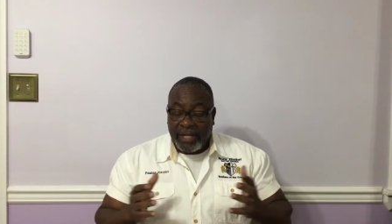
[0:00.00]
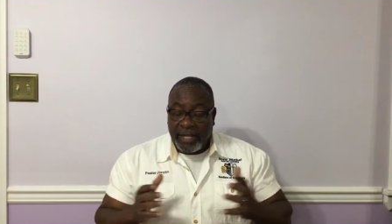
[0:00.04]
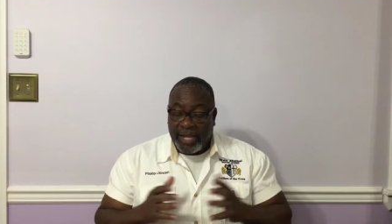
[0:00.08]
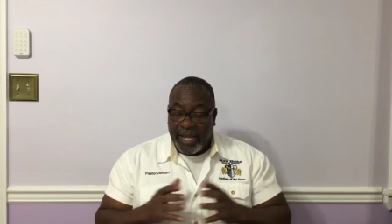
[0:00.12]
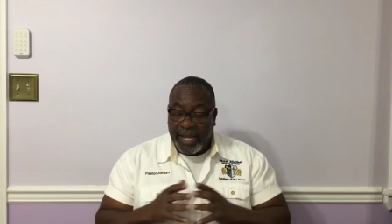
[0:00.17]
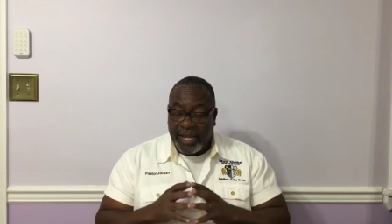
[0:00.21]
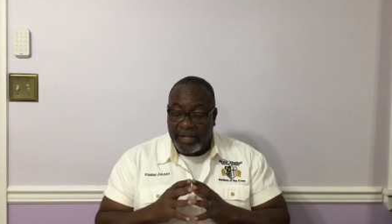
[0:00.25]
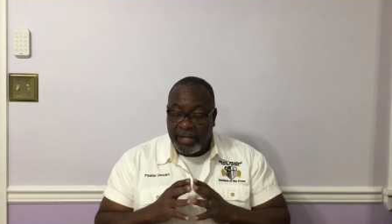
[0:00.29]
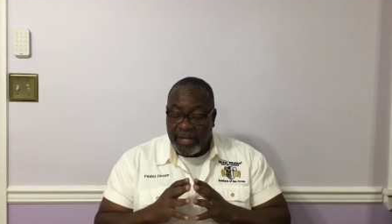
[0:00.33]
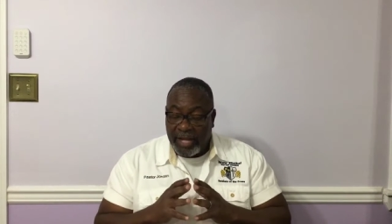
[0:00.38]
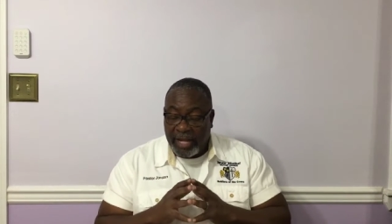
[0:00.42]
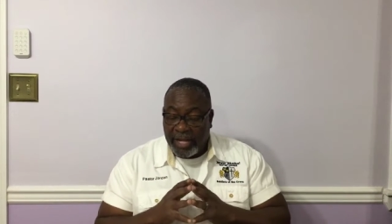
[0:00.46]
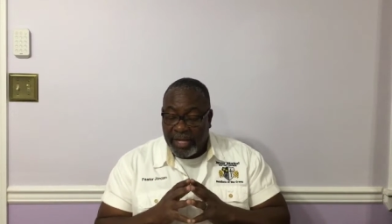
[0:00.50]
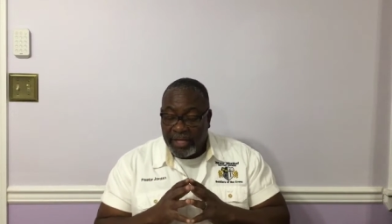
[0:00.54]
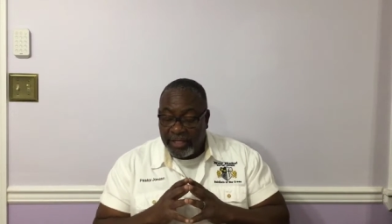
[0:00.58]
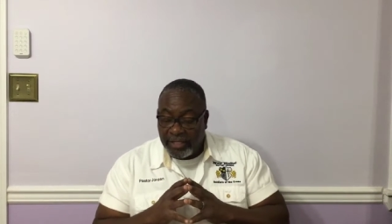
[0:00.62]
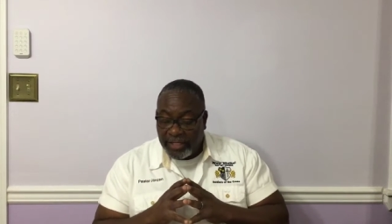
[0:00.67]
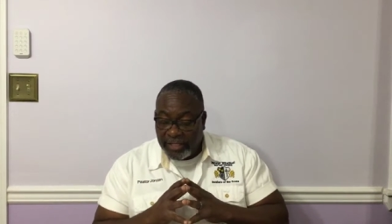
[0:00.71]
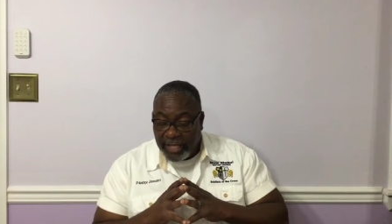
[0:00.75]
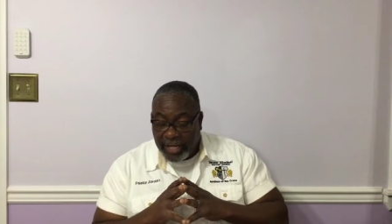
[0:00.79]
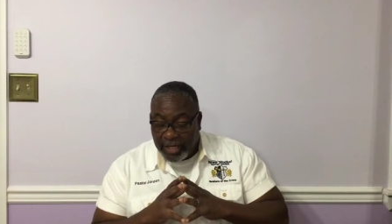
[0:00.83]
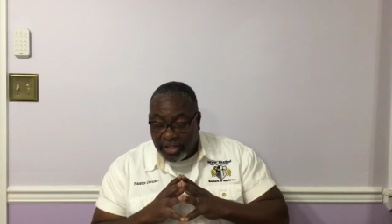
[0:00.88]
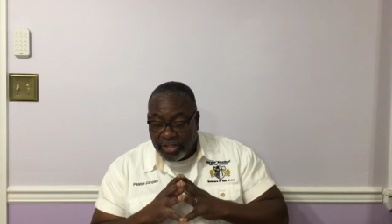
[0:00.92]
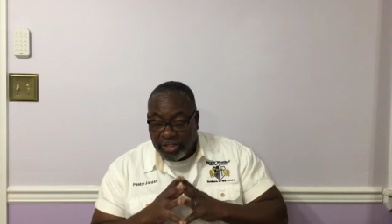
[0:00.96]
and
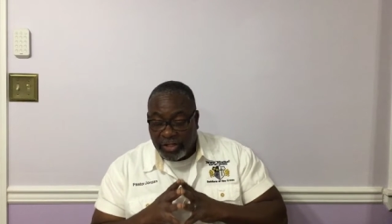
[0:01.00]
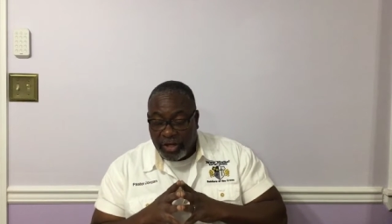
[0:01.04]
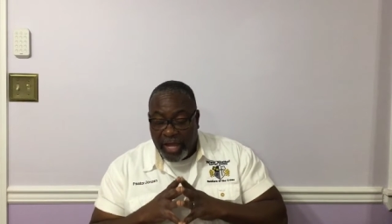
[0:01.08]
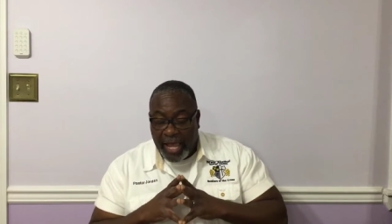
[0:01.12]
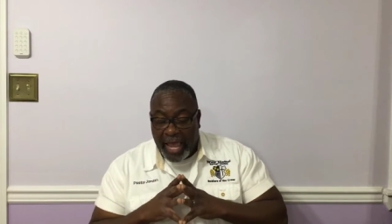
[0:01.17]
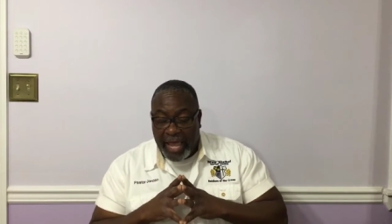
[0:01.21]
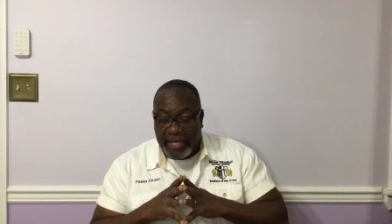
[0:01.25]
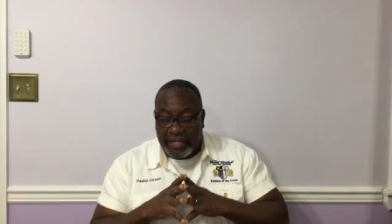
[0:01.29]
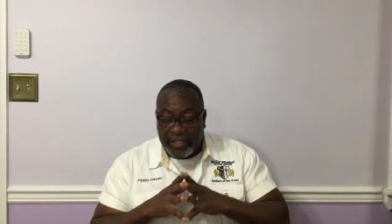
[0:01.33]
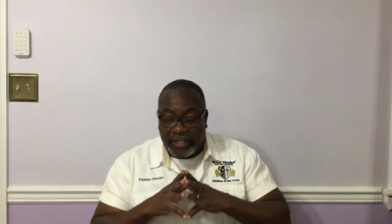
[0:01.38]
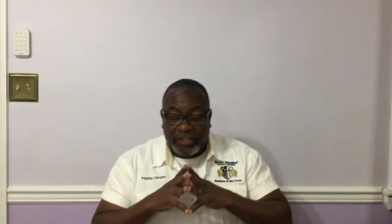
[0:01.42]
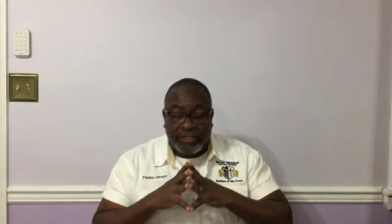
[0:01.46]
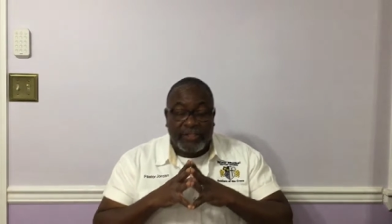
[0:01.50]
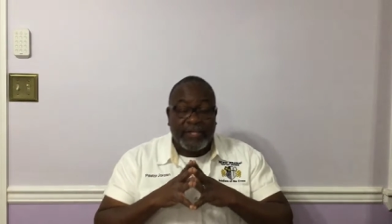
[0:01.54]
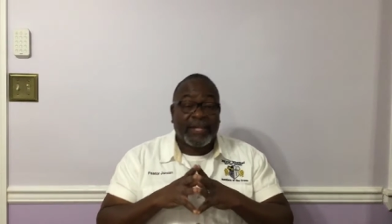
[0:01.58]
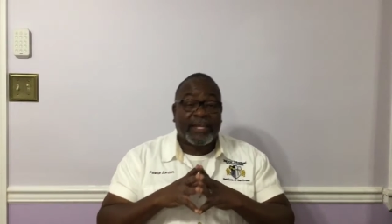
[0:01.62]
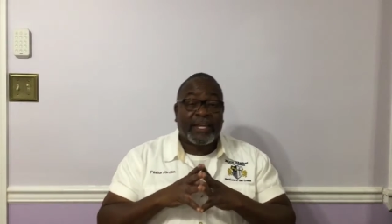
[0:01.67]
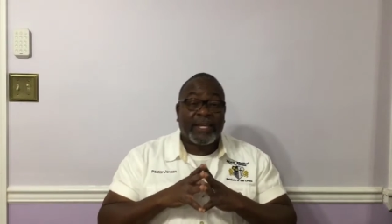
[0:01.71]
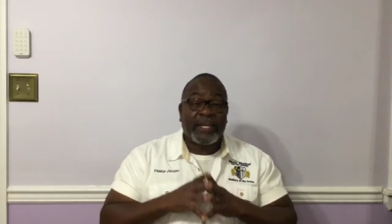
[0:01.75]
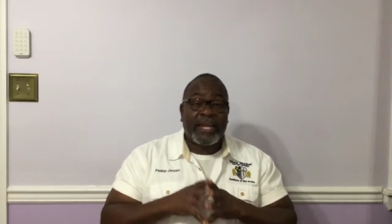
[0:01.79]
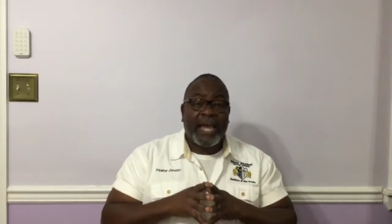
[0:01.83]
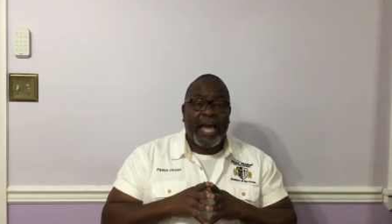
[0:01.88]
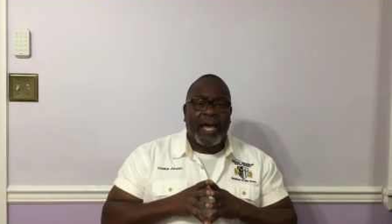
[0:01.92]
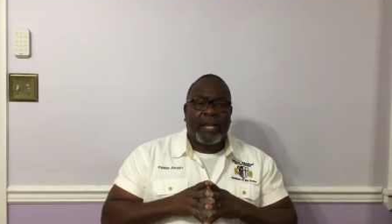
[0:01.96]
and that's
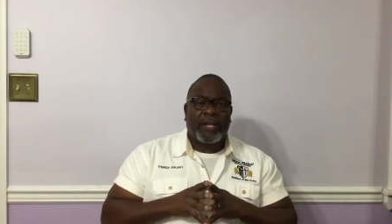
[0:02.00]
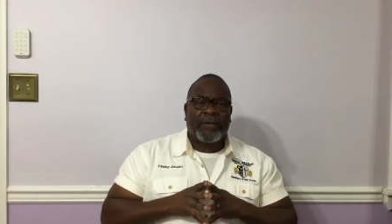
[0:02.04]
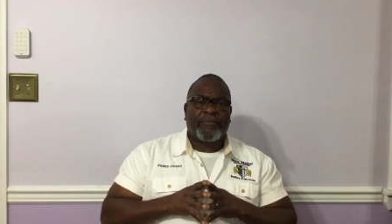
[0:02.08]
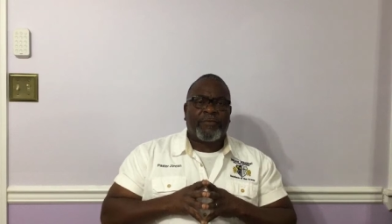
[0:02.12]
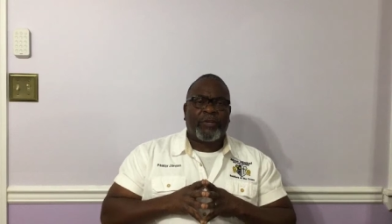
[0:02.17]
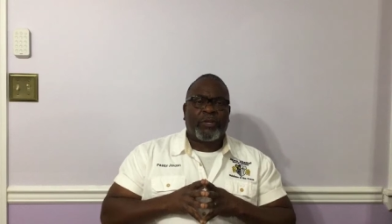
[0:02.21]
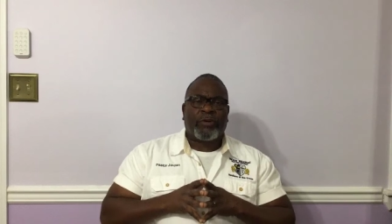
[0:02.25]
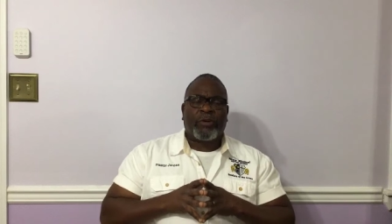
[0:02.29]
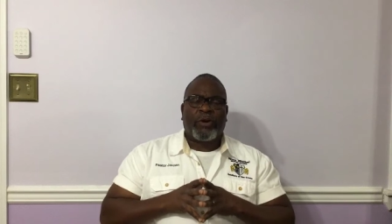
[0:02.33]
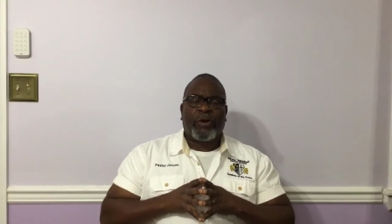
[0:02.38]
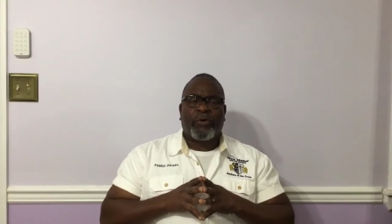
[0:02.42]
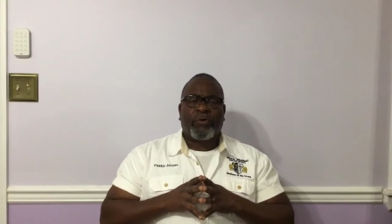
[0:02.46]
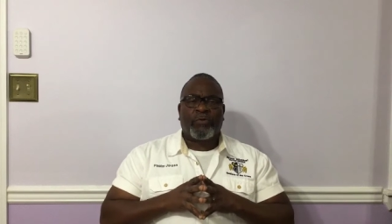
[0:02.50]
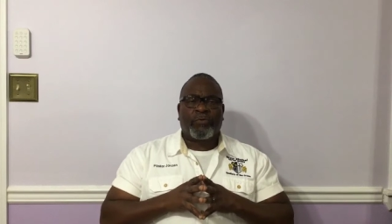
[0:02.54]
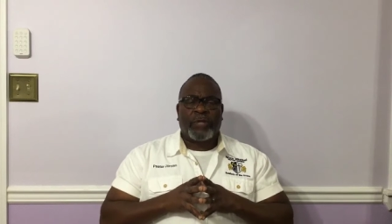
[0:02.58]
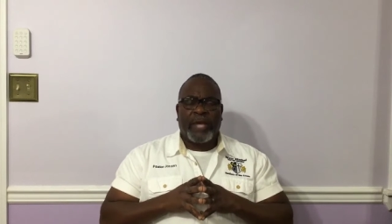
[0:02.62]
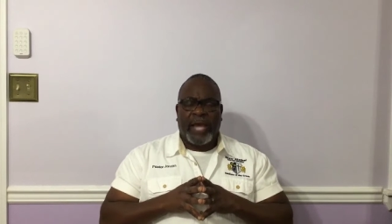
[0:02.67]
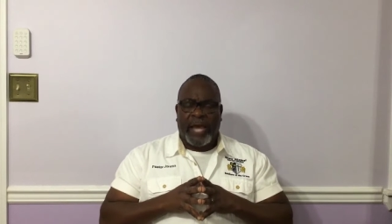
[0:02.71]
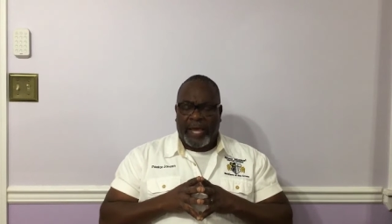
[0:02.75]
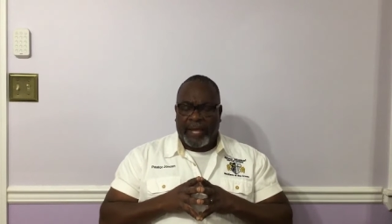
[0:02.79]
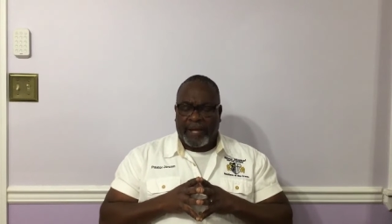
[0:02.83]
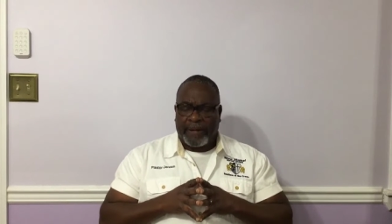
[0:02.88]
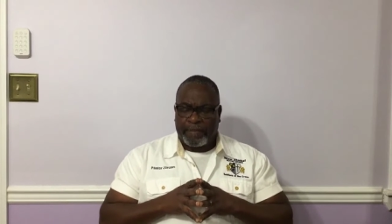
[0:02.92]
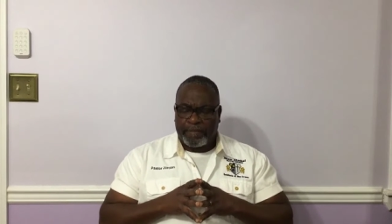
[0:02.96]
sticking out of your own
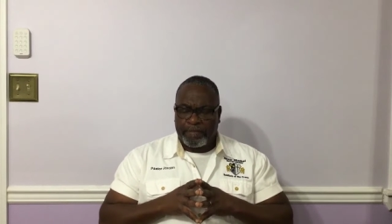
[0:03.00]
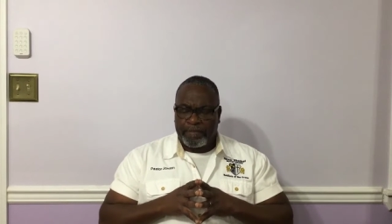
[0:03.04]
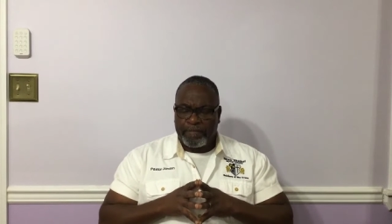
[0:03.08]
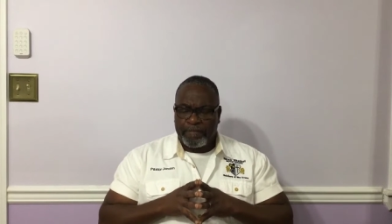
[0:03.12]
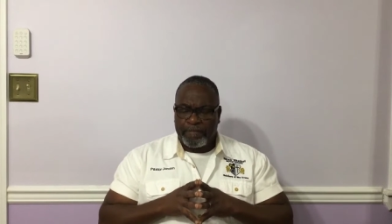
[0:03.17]
eye.